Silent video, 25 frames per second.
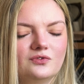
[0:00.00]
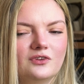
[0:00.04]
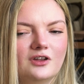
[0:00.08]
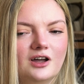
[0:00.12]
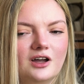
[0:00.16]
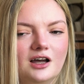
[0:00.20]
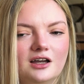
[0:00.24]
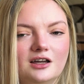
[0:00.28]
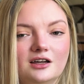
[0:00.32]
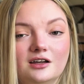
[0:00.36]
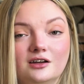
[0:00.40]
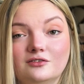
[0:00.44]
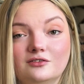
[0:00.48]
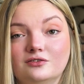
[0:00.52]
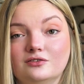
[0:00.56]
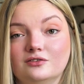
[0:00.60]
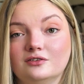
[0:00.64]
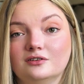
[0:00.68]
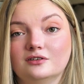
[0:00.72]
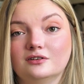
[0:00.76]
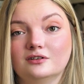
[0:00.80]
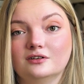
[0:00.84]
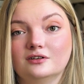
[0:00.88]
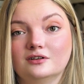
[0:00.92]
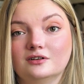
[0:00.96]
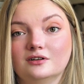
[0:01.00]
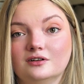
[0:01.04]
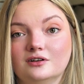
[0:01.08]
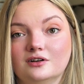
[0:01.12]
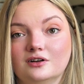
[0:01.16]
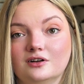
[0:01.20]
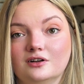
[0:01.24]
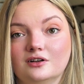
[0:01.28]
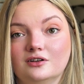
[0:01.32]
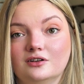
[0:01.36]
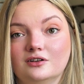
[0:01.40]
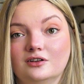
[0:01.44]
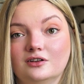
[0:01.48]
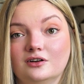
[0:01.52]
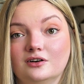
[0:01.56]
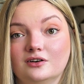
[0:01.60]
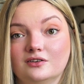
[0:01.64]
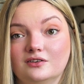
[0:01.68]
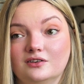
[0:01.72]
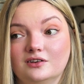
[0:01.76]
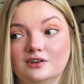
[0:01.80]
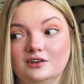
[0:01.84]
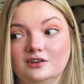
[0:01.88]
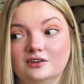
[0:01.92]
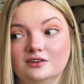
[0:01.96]
I have
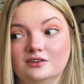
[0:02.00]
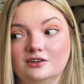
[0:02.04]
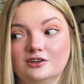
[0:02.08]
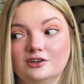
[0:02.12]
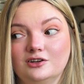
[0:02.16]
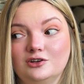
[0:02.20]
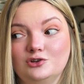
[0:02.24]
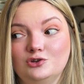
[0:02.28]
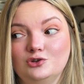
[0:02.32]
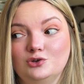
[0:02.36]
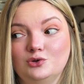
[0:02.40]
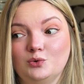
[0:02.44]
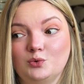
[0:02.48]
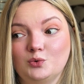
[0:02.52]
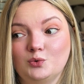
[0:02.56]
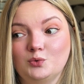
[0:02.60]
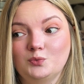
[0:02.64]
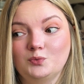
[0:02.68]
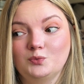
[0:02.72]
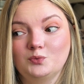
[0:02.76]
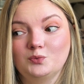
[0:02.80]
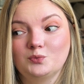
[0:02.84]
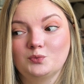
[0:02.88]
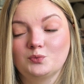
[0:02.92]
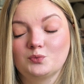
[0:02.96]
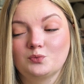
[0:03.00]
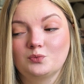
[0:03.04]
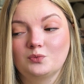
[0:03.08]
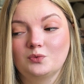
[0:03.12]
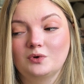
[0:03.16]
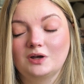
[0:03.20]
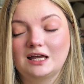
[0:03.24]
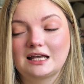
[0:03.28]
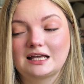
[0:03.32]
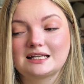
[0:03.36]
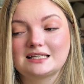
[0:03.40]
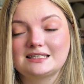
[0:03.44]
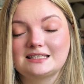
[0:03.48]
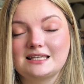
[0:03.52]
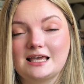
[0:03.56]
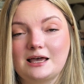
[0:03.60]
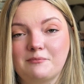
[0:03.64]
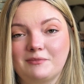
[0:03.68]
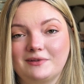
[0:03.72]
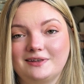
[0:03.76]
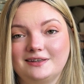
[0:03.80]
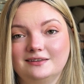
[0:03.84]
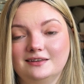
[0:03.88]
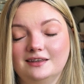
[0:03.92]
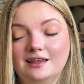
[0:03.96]
nothing new
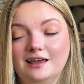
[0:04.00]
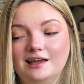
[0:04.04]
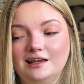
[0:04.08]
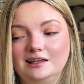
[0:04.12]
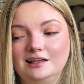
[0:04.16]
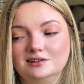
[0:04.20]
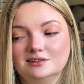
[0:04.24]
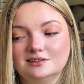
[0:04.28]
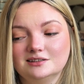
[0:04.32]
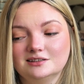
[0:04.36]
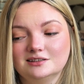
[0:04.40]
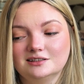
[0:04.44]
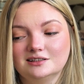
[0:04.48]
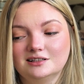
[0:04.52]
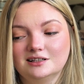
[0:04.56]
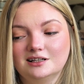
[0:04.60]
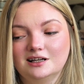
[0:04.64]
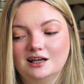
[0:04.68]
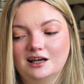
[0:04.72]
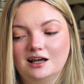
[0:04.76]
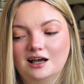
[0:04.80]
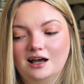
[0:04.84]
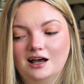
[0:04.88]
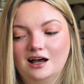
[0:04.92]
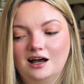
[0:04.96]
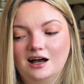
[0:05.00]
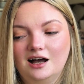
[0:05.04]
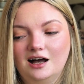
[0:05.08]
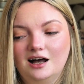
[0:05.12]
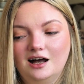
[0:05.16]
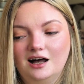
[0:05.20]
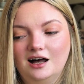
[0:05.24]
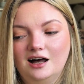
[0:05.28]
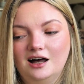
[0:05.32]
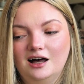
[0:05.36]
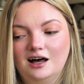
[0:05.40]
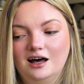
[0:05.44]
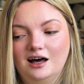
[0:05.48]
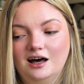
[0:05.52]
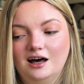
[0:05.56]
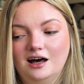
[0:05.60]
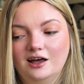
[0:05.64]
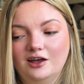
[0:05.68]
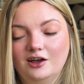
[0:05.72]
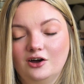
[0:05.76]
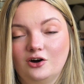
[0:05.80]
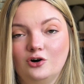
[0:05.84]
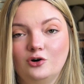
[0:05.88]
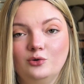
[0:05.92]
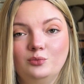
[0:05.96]
except that.
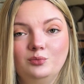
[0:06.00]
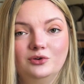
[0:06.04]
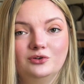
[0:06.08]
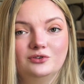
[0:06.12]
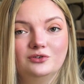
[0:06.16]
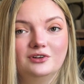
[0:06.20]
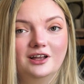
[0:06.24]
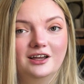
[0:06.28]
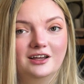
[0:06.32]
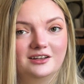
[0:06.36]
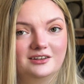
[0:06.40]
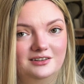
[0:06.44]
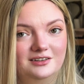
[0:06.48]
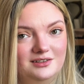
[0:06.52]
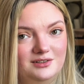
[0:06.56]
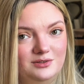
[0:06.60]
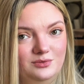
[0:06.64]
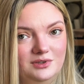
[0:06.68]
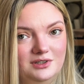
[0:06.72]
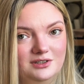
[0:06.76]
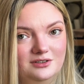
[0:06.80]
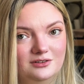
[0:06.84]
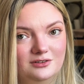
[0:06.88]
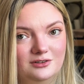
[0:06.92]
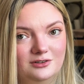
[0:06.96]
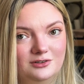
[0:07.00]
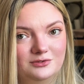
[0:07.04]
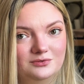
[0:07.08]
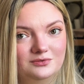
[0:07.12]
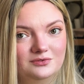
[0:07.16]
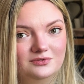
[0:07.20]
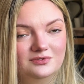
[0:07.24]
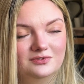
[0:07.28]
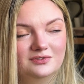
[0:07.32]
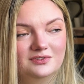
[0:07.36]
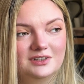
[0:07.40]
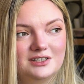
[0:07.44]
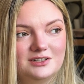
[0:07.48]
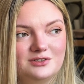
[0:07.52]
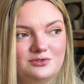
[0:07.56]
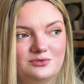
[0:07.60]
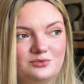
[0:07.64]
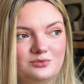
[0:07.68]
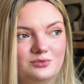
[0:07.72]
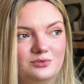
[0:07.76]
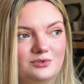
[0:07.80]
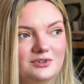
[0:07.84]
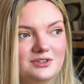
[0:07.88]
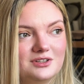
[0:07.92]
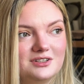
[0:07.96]
I hope you liked this video. This
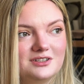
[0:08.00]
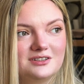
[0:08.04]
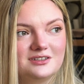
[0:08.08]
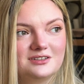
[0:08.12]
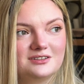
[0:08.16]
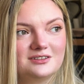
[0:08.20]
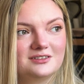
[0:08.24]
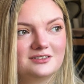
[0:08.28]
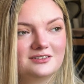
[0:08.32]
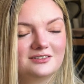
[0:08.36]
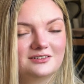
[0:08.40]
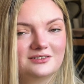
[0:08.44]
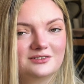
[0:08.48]
was